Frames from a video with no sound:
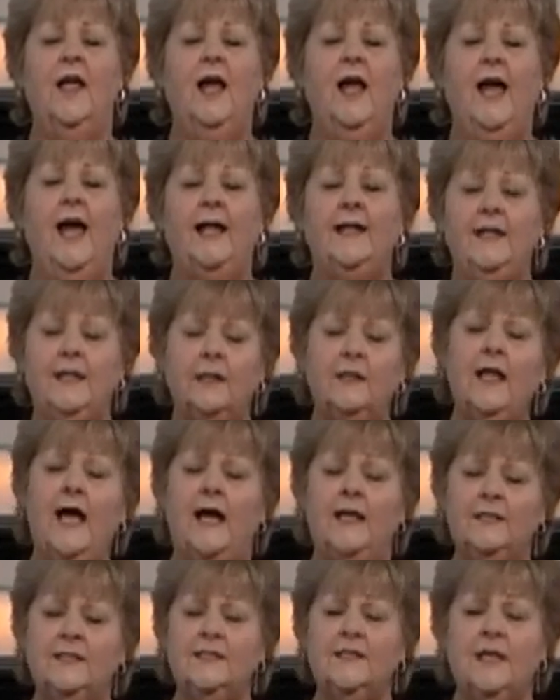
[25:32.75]
And in
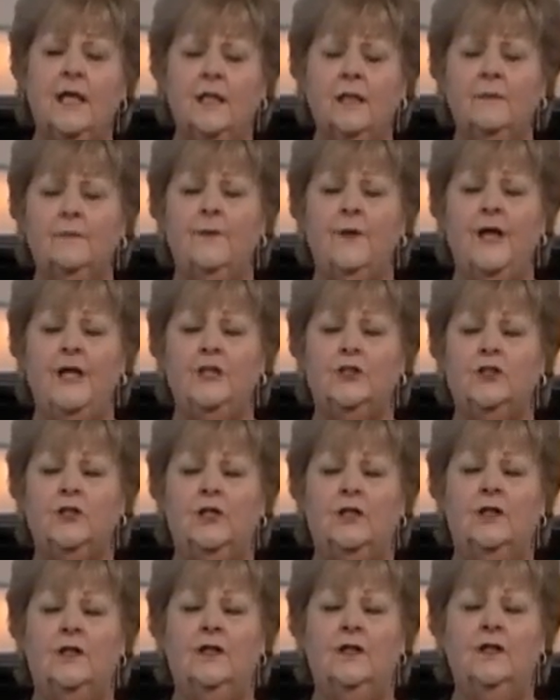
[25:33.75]
that
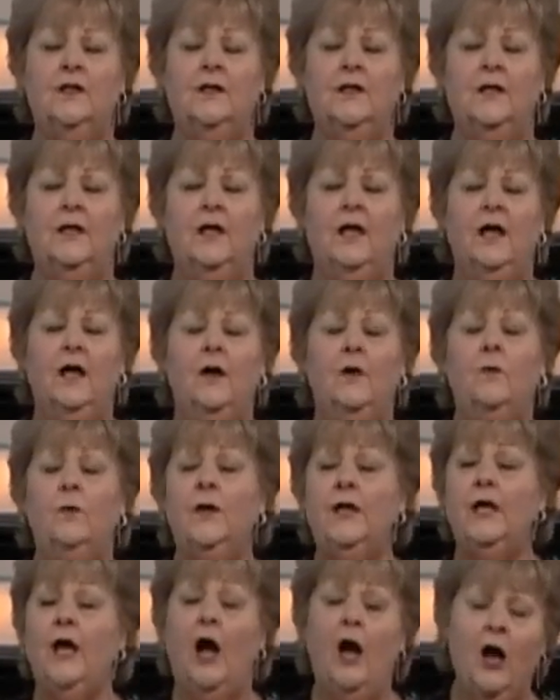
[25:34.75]
celebration,
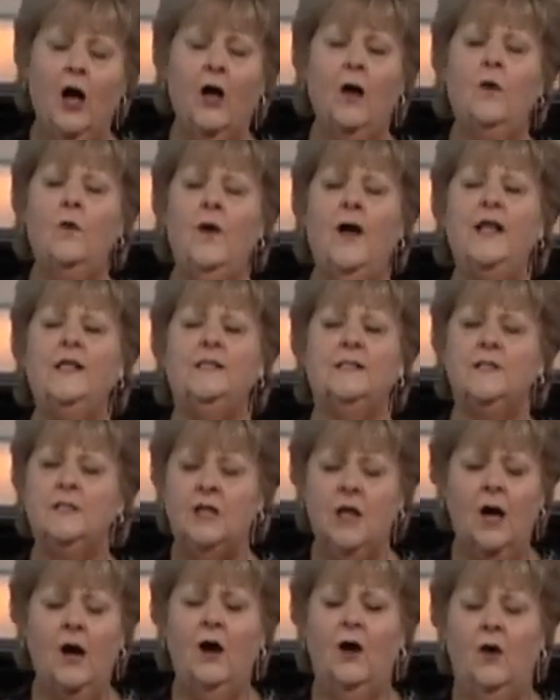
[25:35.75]
we always
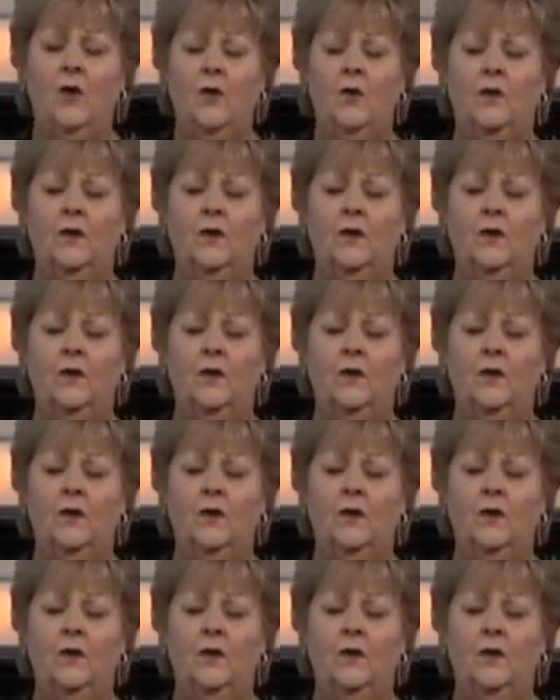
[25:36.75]
know